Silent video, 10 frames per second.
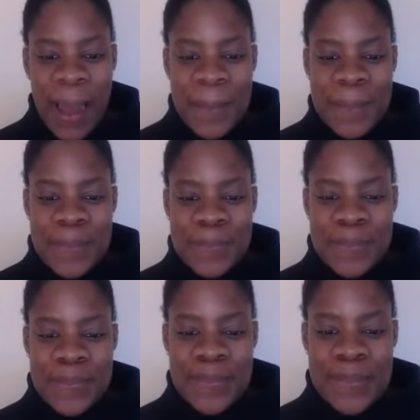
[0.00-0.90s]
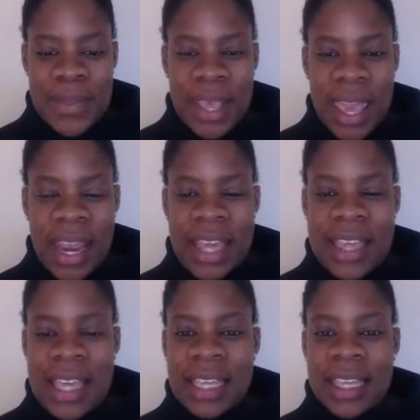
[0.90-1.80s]
And
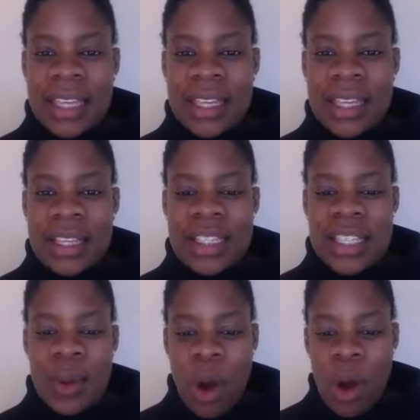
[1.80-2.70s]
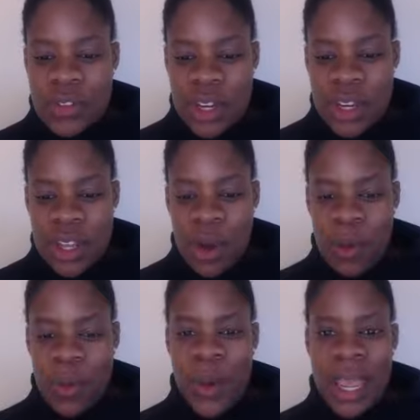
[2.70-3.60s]
I think so often
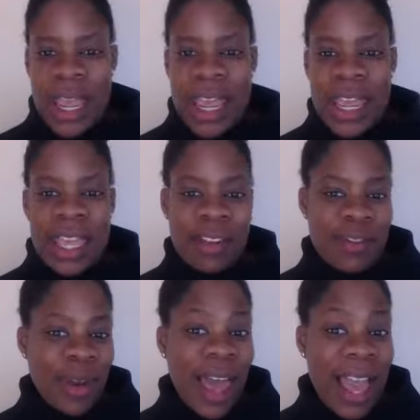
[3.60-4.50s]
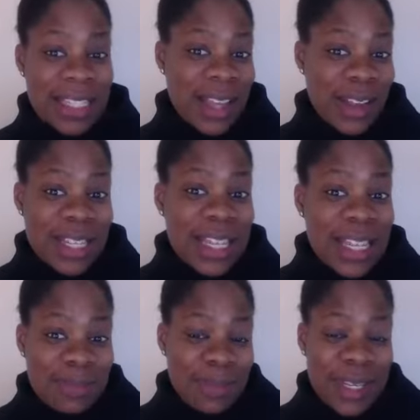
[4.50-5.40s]
that we can feel like exiles in
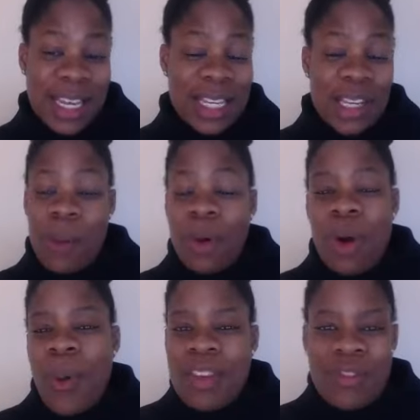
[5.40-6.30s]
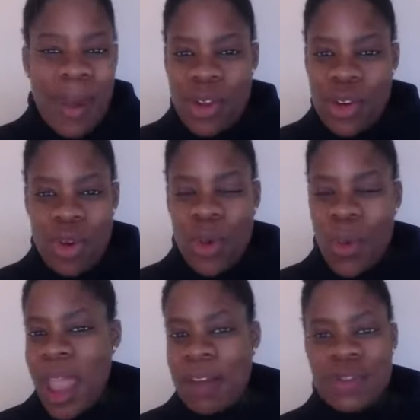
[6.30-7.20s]
this particular time. We're away from our
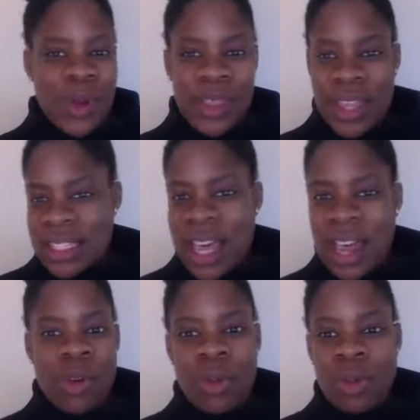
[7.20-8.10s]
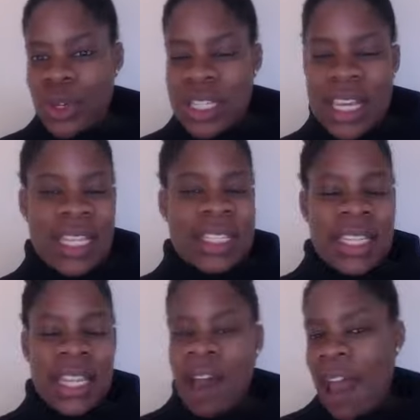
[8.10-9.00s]
normal way of doing things, our normal
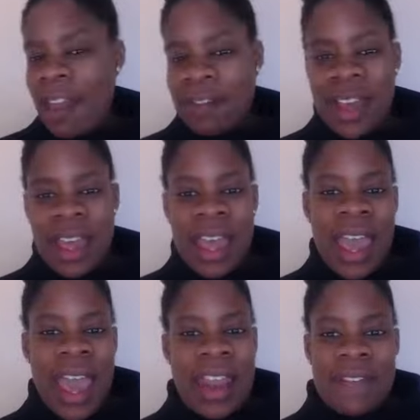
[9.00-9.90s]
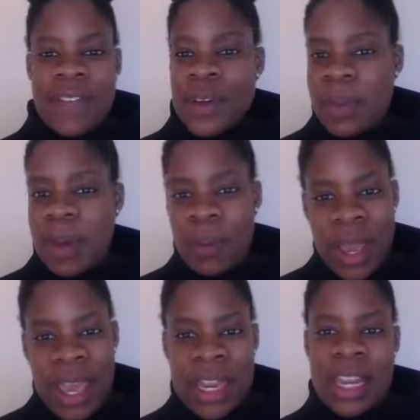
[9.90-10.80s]
routines and life, and it feels a bit
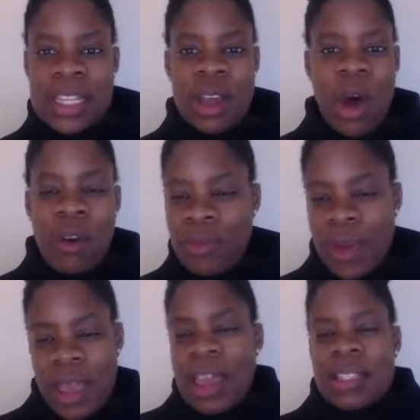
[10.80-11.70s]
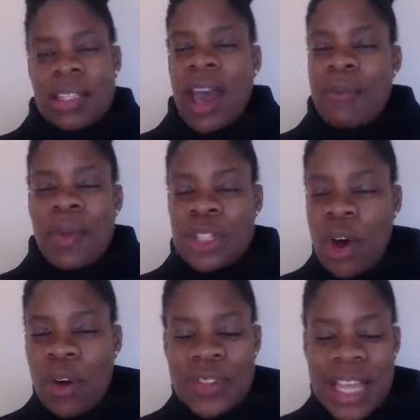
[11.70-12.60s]
weird and it's kind of put us
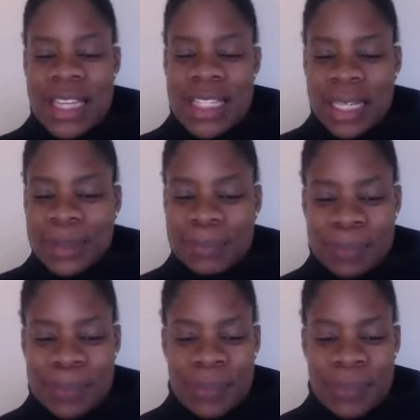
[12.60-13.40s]
off centre.